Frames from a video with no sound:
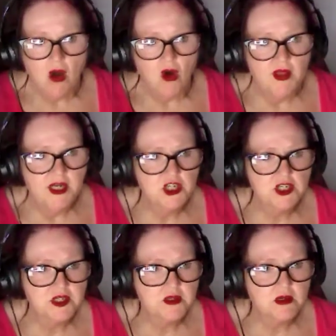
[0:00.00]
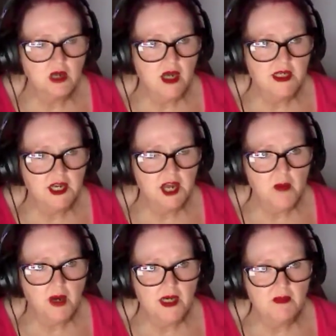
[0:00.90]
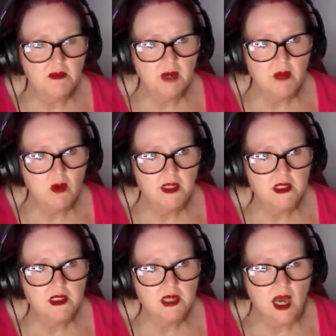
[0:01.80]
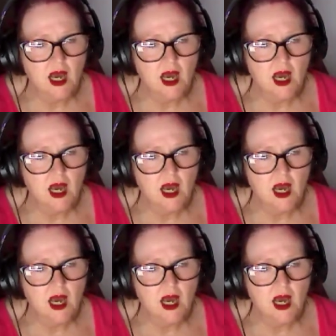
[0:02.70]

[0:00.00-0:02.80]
or they're just I don't know, my one's